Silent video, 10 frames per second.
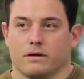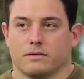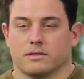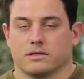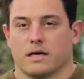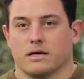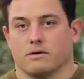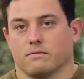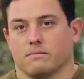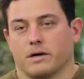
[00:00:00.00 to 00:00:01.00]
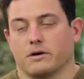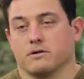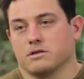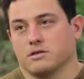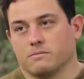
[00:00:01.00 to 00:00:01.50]
designed or
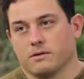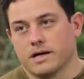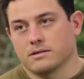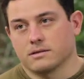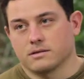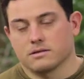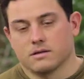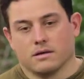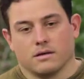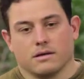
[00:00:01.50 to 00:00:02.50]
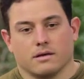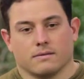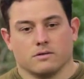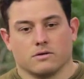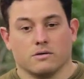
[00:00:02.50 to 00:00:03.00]
bioengineered plastics.
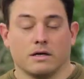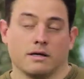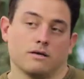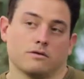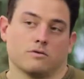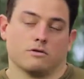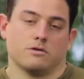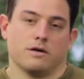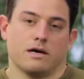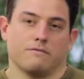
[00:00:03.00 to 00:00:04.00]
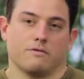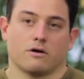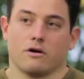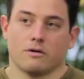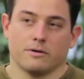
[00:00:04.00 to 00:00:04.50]
So any source you have for
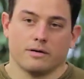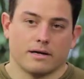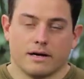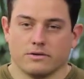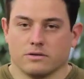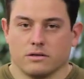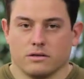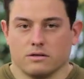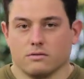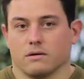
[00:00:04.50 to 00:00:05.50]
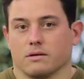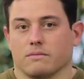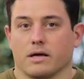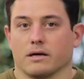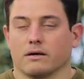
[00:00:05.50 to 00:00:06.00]
carbon and hydrogen, you can
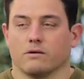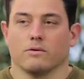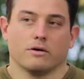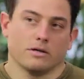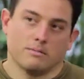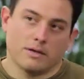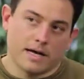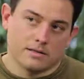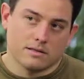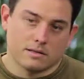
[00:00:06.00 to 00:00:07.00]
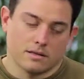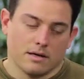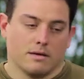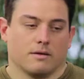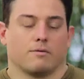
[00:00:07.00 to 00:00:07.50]
make a quality plastic.
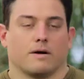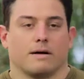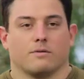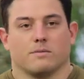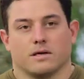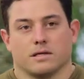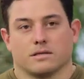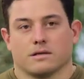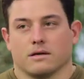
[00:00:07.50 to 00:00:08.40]
The problem is